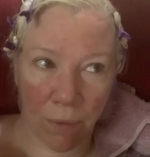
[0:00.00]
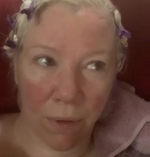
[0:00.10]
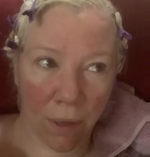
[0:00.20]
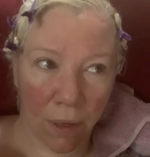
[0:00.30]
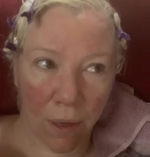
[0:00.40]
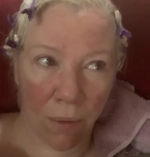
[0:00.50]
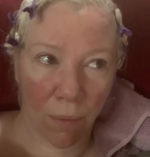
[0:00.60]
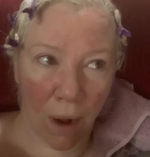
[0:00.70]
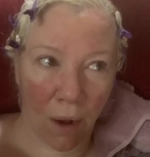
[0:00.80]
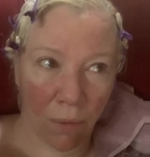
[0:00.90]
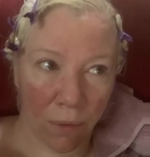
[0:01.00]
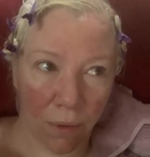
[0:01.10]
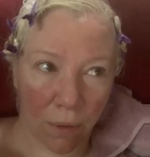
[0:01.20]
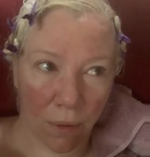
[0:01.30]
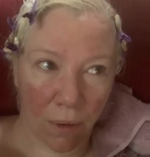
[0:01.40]
dinking around,
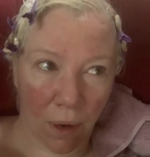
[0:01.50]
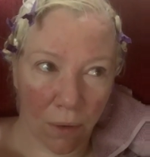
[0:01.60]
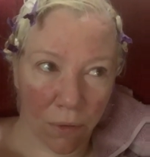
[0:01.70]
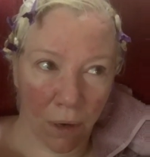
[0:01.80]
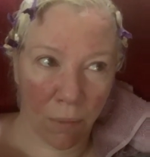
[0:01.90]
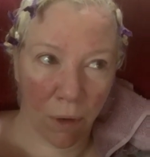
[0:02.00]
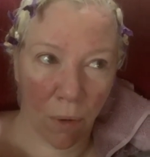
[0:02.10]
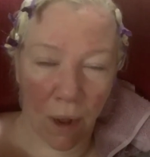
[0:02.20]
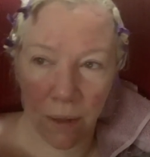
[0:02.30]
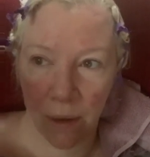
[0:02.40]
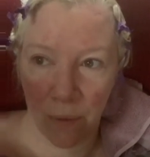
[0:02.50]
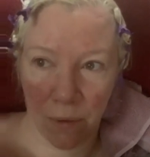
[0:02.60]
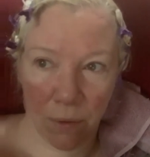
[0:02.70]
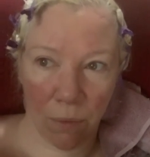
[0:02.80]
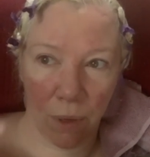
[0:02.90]
kind of trying to be quiet. Now
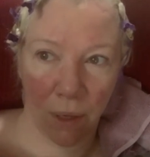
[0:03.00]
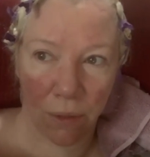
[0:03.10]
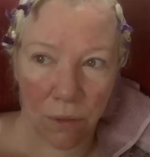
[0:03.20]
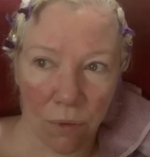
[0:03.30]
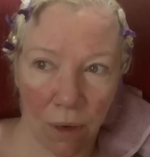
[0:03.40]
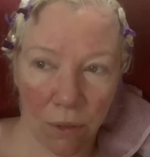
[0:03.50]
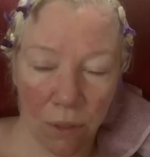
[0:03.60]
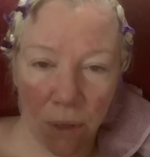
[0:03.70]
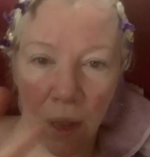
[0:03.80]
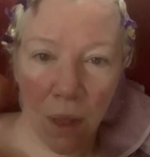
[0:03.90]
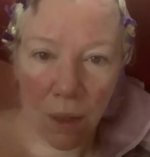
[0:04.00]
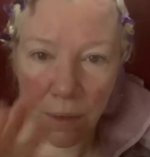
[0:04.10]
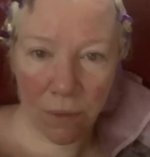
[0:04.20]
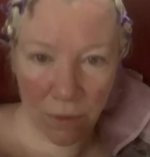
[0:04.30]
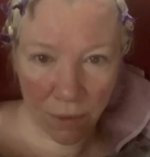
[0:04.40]
they're doing construction.
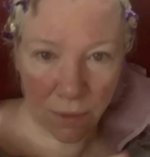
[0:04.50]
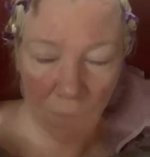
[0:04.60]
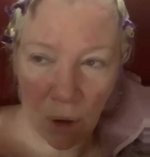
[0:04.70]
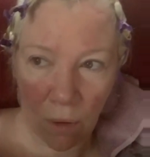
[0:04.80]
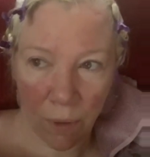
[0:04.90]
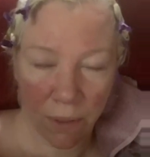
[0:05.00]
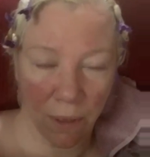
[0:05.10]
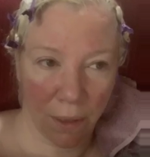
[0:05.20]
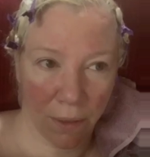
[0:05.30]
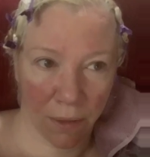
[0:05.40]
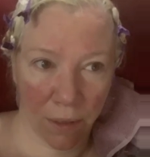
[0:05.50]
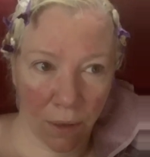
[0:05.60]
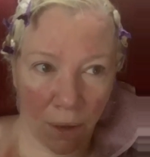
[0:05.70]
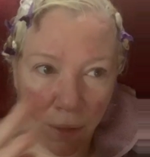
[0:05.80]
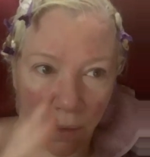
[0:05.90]
It's just always like this
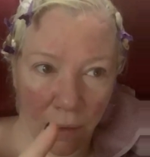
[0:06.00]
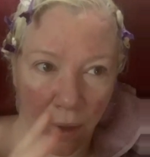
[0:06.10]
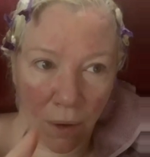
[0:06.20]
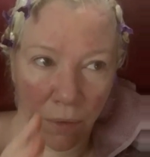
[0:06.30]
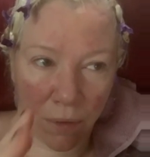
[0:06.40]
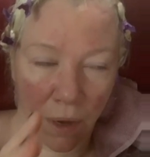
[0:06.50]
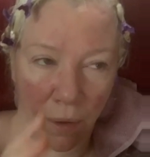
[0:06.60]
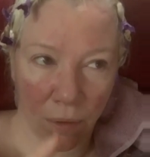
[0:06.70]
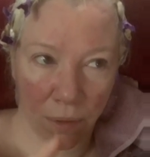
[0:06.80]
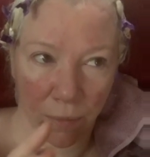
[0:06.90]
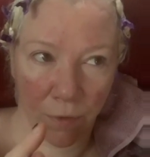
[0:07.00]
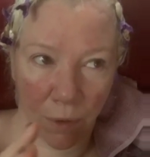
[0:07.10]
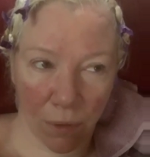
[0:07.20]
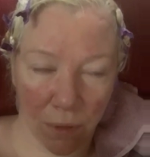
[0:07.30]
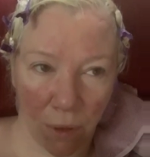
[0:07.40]
here. And the counterterrorism
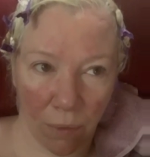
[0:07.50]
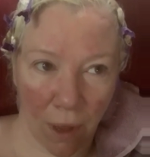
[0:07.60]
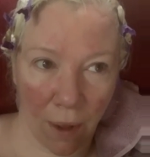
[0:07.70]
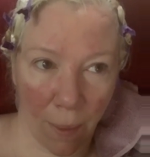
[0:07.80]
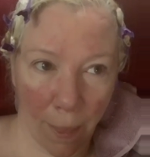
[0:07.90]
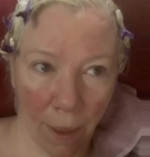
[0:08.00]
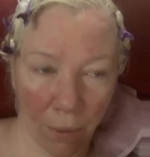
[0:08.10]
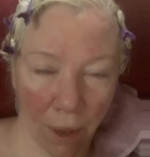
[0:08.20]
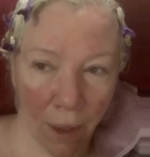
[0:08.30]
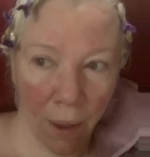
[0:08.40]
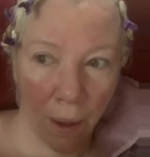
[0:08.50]
folks know that. Okay.